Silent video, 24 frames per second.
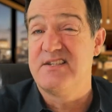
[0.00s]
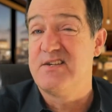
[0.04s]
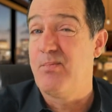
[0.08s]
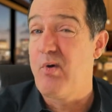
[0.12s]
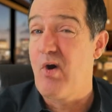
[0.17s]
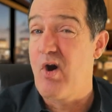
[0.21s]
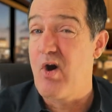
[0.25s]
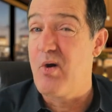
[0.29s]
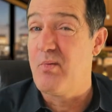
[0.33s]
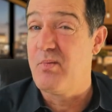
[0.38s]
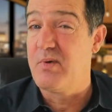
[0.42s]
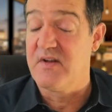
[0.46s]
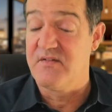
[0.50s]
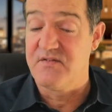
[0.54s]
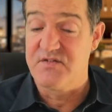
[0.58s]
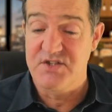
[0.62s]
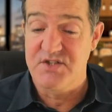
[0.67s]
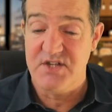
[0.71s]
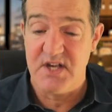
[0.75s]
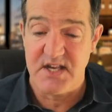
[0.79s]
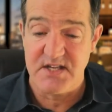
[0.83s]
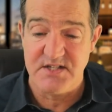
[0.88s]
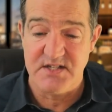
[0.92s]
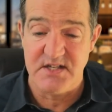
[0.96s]
Department of
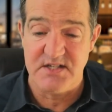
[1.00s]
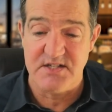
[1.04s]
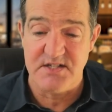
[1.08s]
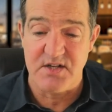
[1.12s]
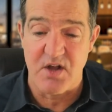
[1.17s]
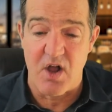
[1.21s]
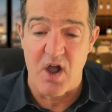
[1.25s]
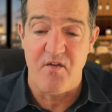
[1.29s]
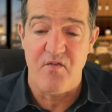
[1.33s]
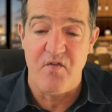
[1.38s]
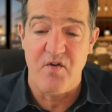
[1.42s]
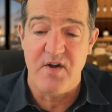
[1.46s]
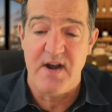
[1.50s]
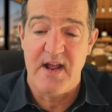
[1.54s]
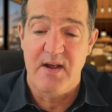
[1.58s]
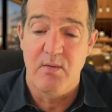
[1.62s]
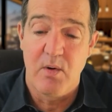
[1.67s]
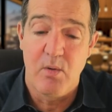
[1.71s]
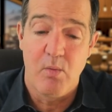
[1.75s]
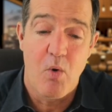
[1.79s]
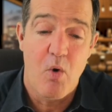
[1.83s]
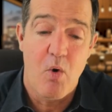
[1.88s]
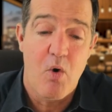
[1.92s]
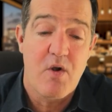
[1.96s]
Justice offered a
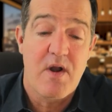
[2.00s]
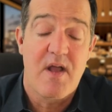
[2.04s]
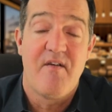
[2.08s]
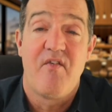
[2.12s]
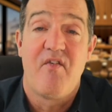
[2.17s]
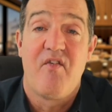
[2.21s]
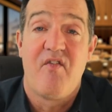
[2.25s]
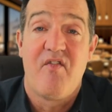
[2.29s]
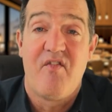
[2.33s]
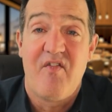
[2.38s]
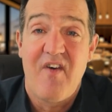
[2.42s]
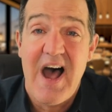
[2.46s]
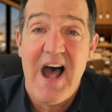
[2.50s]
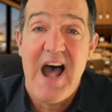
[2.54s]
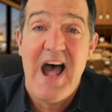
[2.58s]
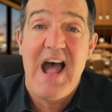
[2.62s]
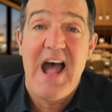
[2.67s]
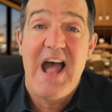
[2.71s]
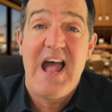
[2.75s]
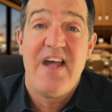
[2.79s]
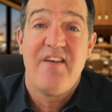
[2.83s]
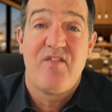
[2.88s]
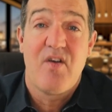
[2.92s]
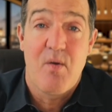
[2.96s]
reward of
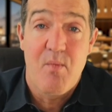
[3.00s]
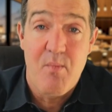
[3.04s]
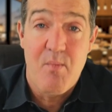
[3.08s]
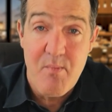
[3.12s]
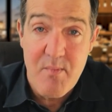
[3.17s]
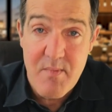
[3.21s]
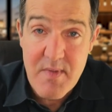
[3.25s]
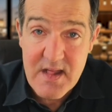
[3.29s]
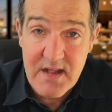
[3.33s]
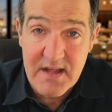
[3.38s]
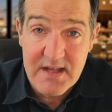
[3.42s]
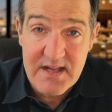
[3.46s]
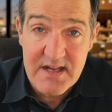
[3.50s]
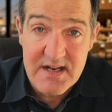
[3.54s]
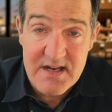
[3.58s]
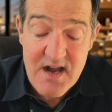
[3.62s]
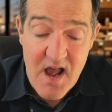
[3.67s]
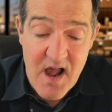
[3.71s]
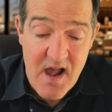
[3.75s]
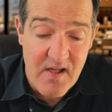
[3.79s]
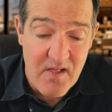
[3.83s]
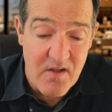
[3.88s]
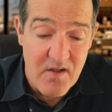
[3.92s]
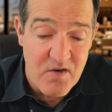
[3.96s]
$5
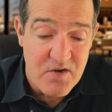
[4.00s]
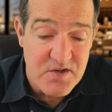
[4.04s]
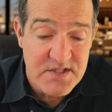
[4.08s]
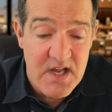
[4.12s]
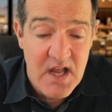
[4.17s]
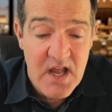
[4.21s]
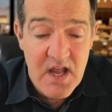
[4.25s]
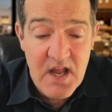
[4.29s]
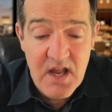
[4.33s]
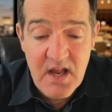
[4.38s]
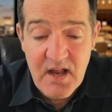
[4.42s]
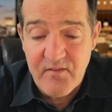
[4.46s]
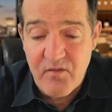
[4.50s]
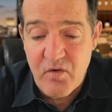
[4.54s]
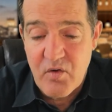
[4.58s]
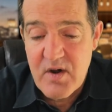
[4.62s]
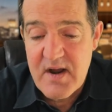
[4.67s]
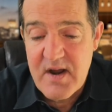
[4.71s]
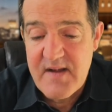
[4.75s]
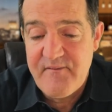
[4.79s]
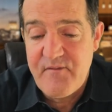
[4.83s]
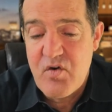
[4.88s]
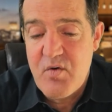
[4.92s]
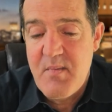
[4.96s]
million
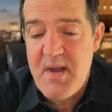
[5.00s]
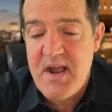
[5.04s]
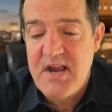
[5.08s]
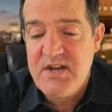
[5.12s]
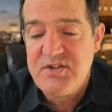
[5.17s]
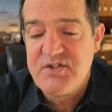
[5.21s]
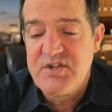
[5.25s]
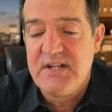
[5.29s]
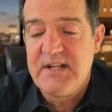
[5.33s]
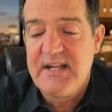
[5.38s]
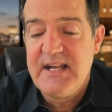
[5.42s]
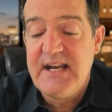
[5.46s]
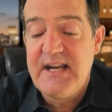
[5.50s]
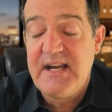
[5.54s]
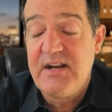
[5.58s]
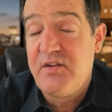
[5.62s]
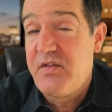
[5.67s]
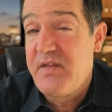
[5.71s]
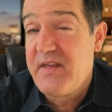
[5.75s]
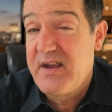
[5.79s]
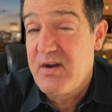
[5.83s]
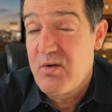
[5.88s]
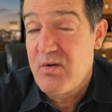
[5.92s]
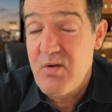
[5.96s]
for information leading
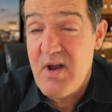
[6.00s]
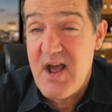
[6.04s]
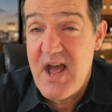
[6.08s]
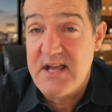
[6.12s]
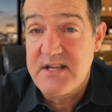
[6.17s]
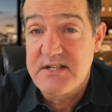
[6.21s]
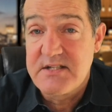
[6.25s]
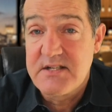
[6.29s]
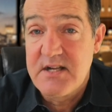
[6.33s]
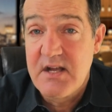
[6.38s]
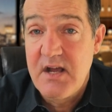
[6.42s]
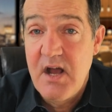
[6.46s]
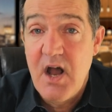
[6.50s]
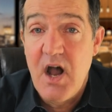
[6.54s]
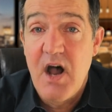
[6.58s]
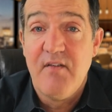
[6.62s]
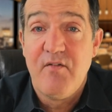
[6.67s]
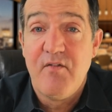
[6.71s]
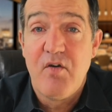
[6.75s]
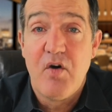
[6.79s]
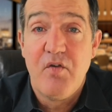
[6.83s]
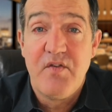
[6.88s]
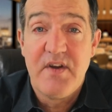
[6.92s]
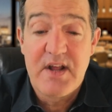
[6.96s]
to the arrest
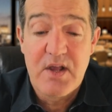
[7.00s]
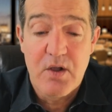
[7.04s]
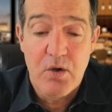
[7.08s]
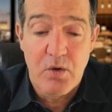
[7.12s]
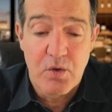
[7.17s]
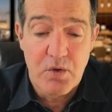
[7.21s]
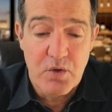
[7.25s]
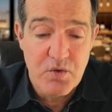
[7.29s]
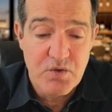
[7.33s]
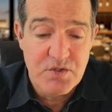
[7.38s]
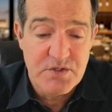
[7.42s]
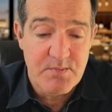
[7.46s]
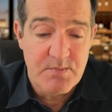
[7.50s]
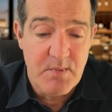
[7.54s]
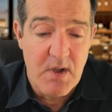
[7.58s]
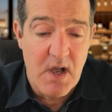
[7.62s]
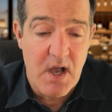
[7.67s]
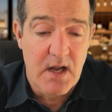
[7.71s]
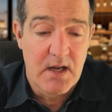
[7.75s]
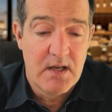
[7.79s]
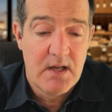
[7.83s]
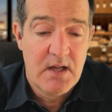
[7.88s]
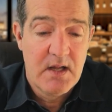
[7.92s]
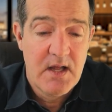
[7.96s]
of Ovidio
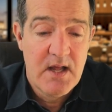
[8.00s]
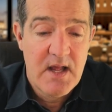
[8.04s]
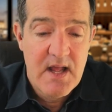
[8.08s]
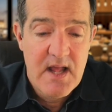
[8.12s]
Guzman.